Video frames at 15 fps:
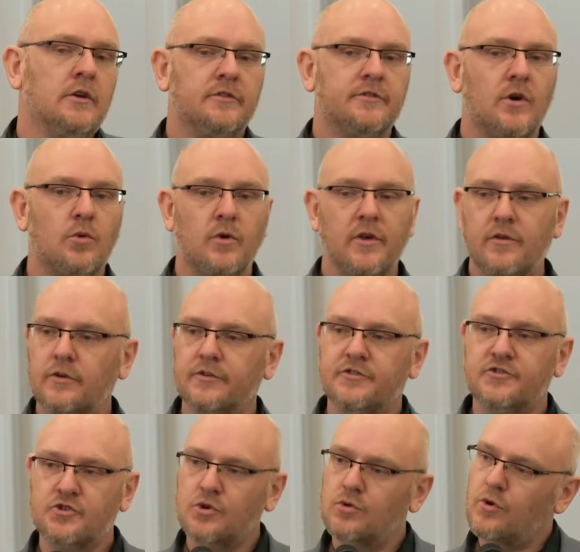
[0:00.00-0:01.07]
So whether it's
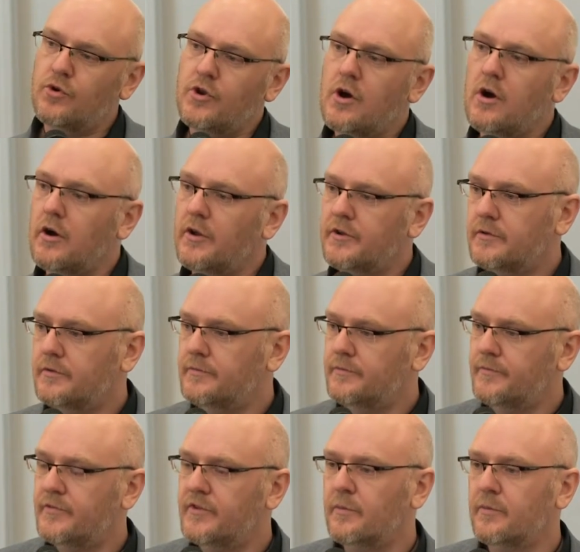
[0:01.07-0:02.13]
true or not,
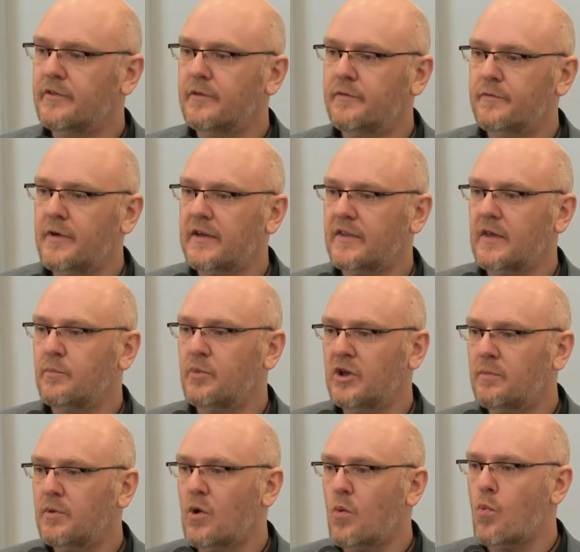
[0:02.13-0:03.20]
the fact that
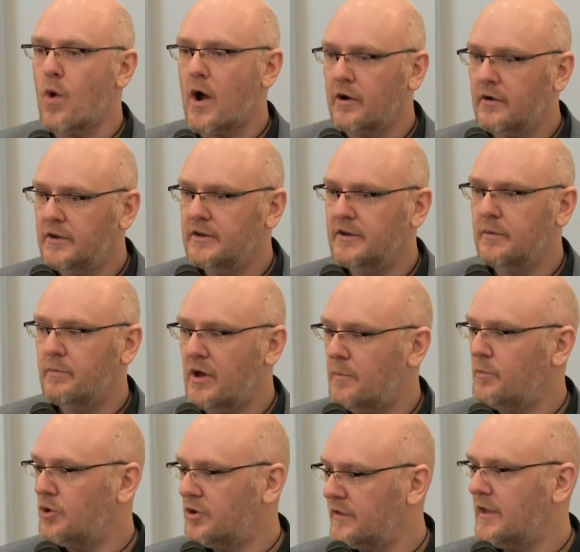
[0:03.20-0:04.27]
people are worried
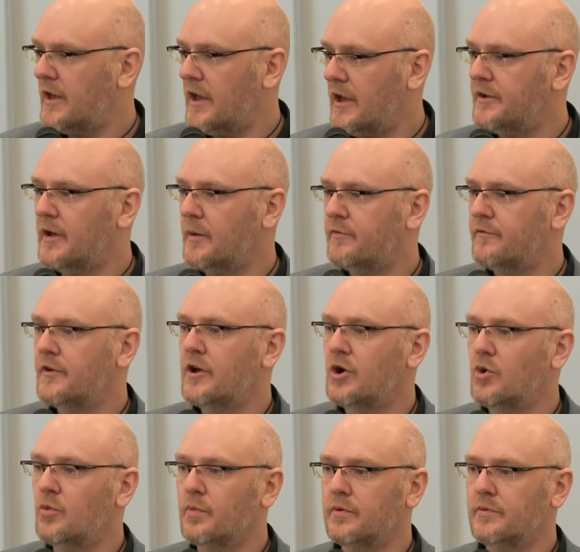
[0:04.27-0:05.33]
about putting their hand up for
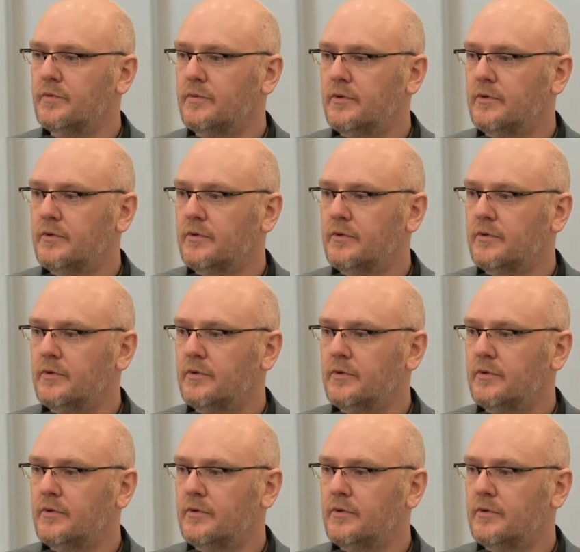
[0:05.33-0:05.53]
help